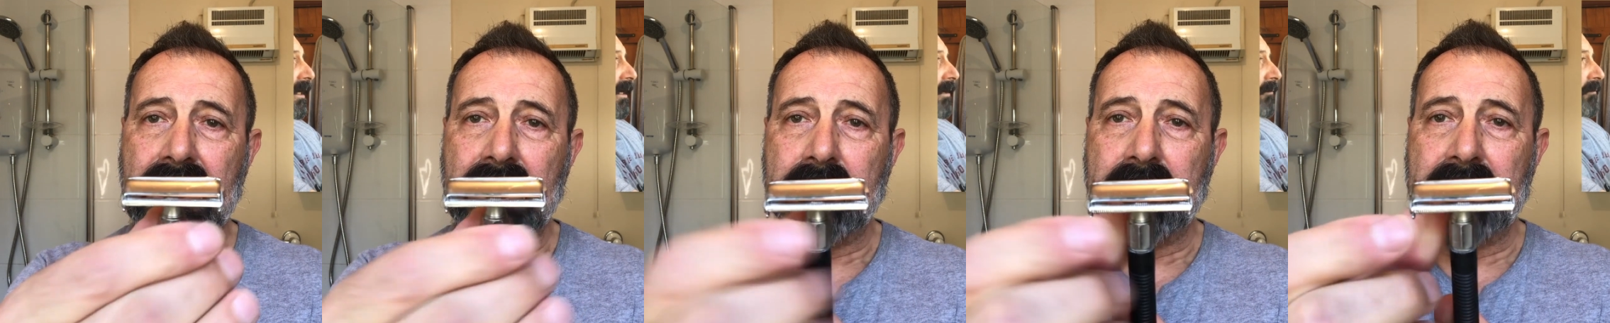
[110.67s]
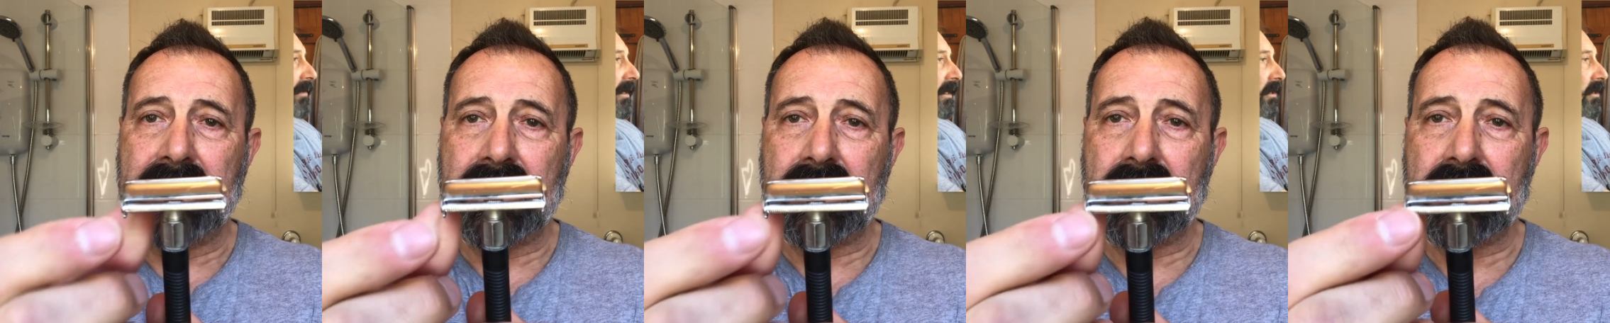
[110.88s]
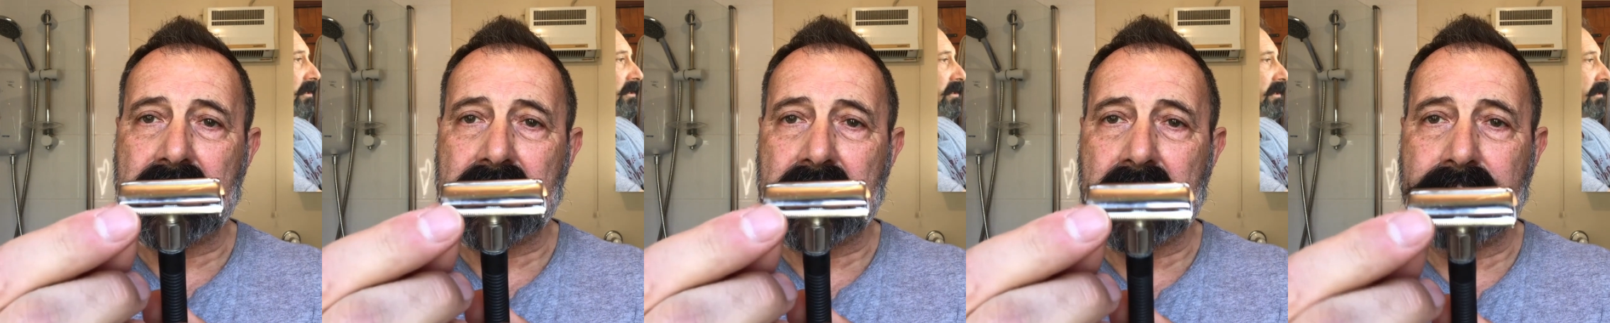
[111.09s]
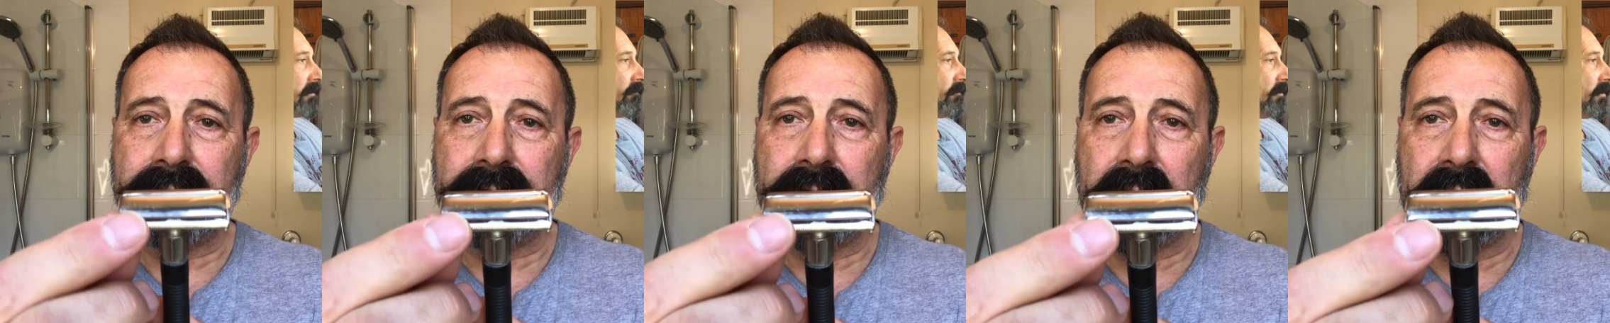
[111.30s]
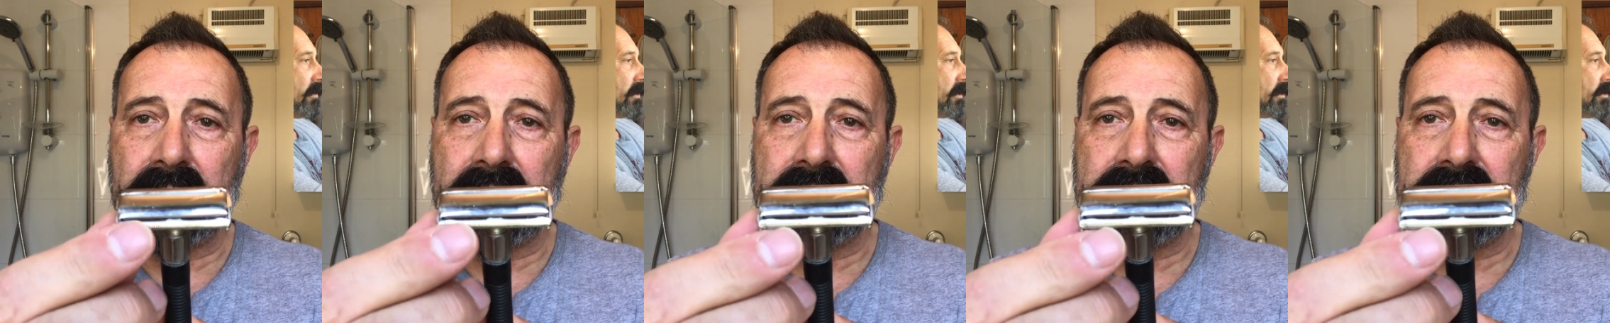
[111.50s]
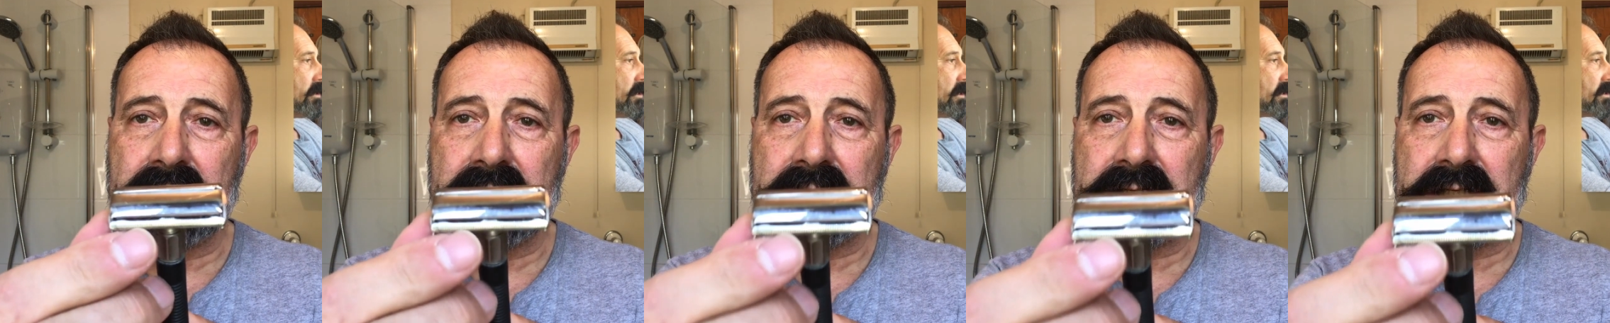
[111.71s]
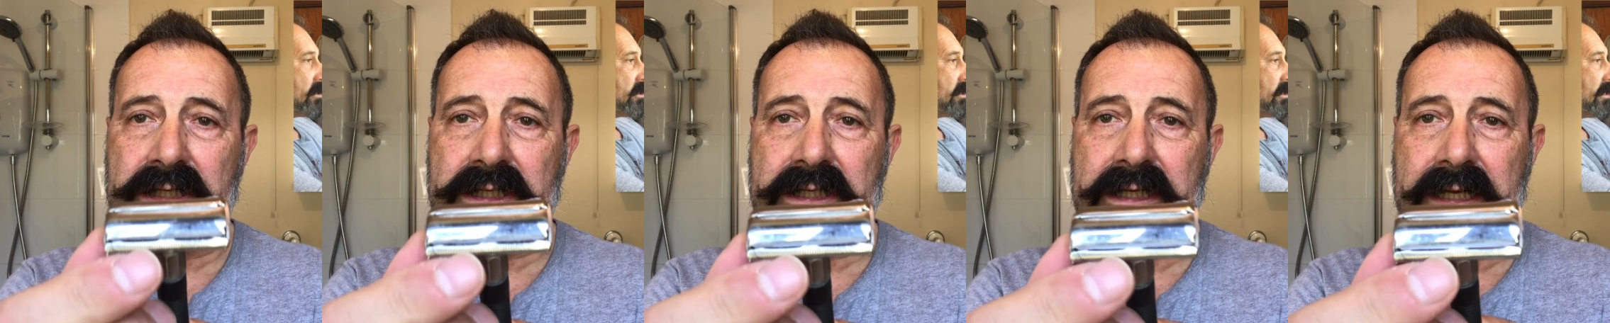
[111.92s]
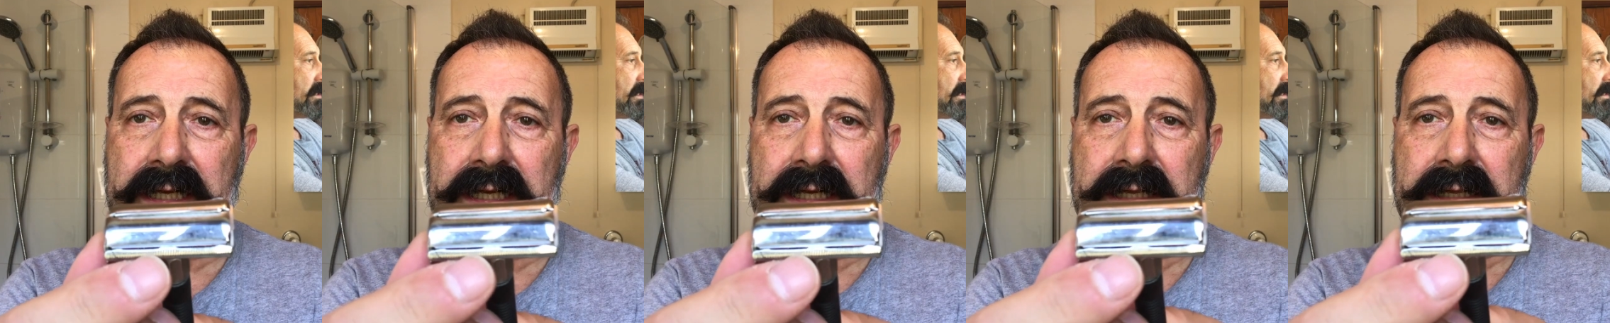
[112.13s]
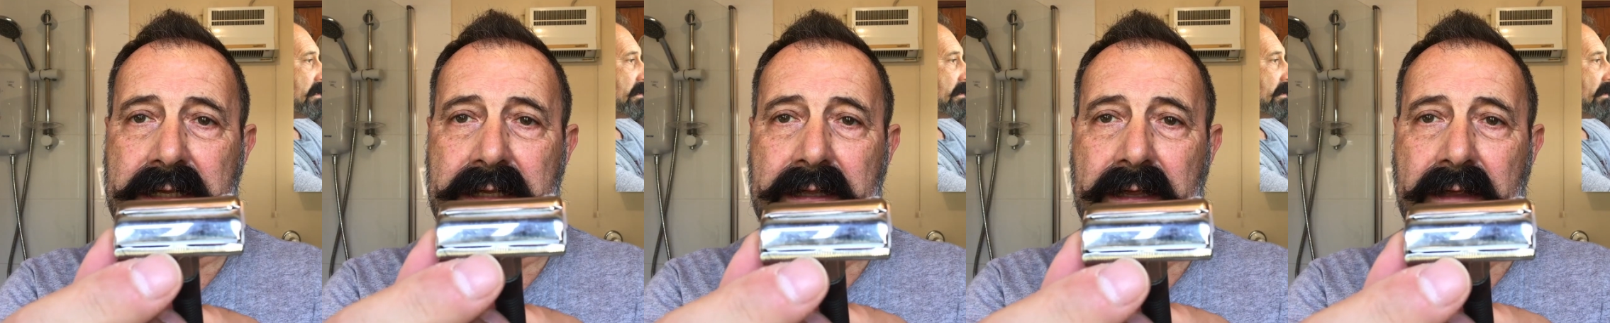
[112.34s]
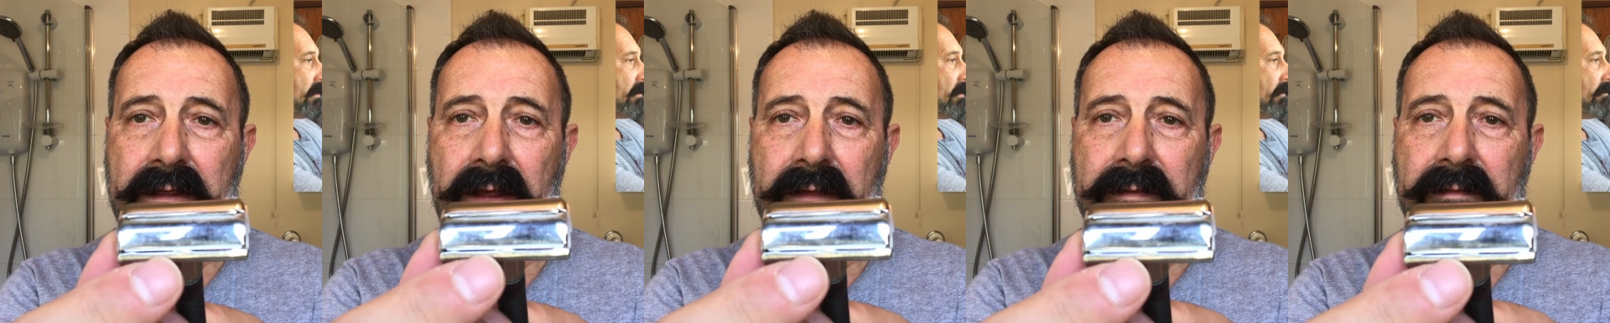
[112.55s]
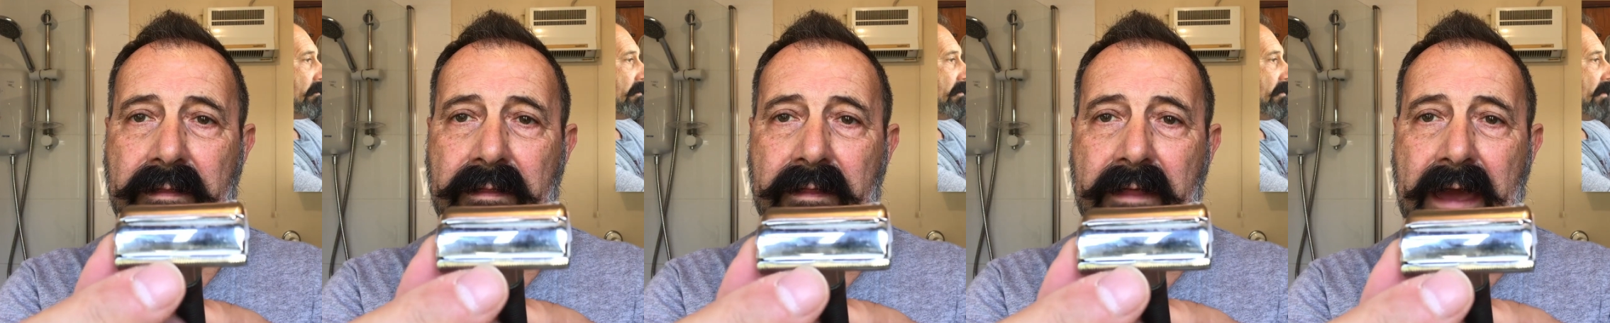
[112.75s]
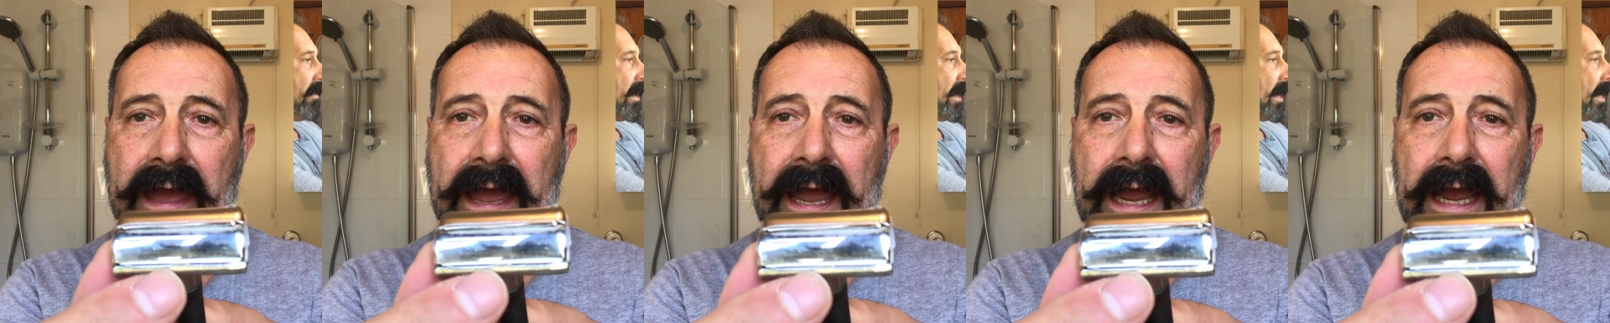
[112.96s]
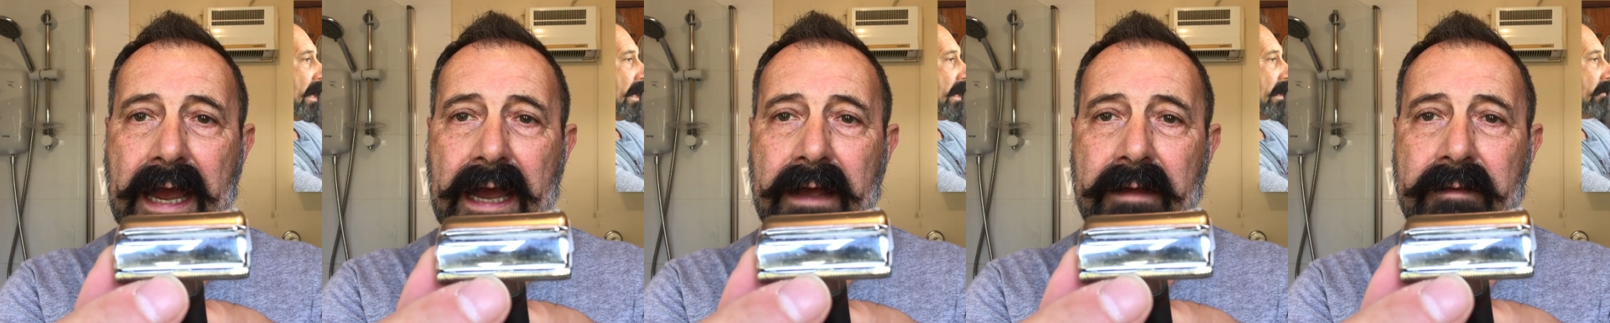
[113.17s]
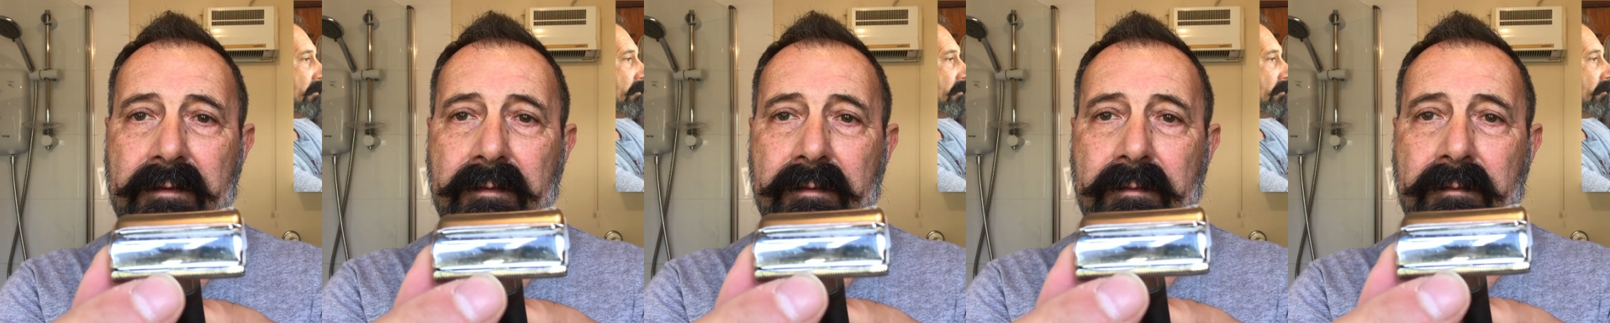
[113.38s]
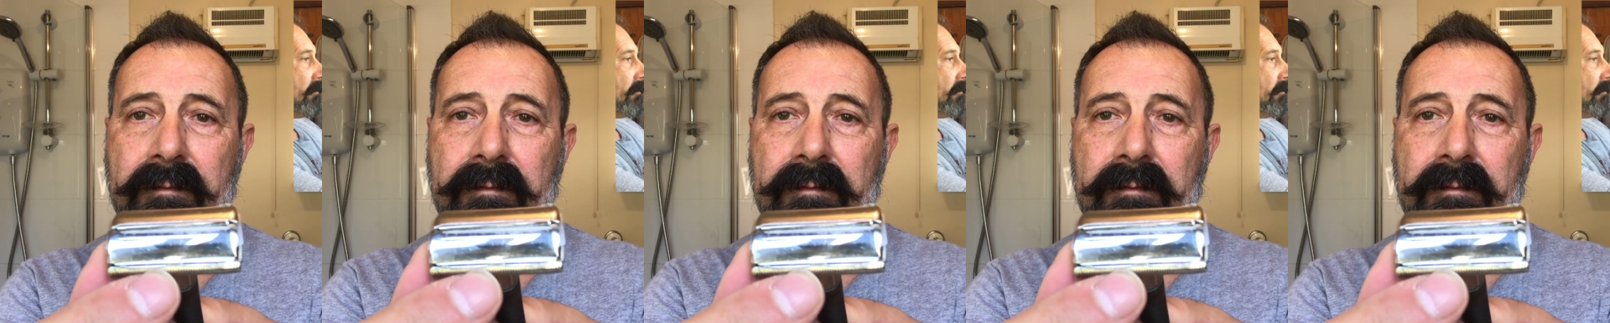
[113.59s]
because if you can just see there,